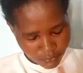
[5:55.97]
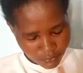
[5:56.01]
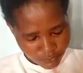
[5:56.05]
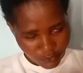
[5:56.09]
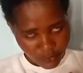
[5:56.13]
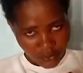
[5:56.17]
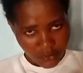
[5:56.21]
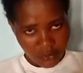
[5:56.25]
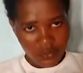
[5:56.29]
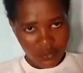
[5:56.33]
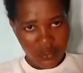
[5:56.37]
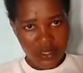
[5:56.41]

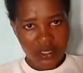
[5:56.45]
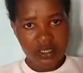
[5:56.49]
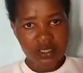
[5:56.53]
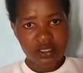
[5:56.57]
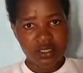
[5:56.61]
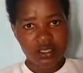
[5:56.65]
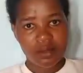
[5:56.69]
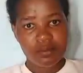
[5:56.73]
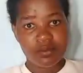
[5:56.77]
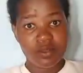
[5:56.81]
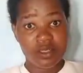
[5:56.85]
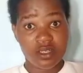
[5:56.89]
for the third
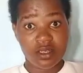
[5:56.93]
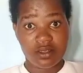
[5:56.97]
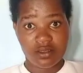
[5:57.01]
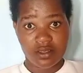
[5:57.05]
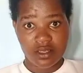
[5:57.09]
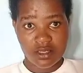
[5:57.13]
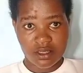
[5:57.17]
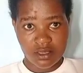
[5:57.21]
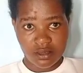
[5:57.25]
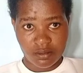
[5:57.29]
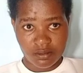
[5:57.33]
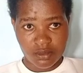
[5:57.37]
time, saying
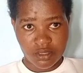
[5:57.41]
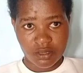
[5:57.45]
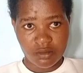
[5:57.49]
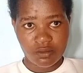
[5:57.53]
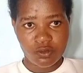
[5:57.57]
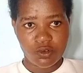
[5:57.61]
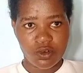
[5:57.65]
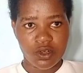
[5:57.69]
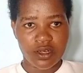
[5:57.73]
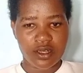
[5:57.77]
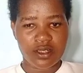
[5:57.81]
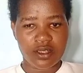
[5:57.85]
the same
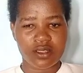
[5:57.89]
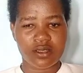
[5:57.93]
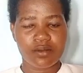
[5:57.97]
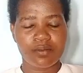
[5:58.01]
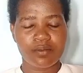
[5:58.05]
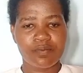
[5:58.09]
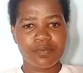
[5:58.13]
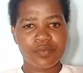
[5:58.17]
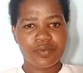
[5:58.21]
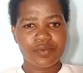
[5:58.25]
words.